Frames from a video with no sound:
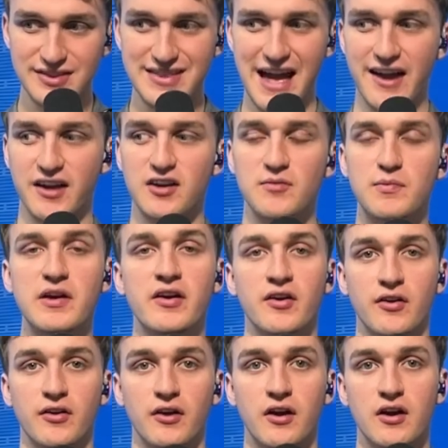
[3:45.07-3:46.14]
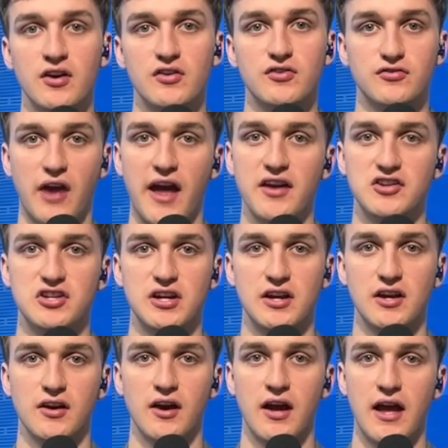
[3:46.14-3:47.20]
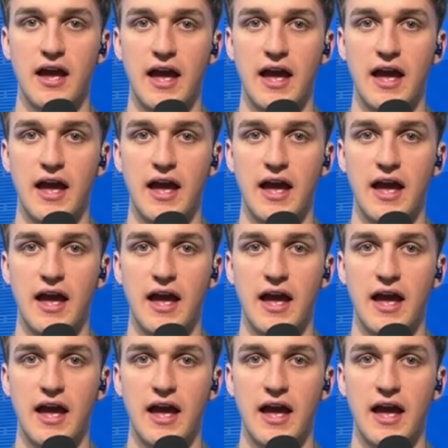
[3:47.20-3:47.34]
That could be her strategy here.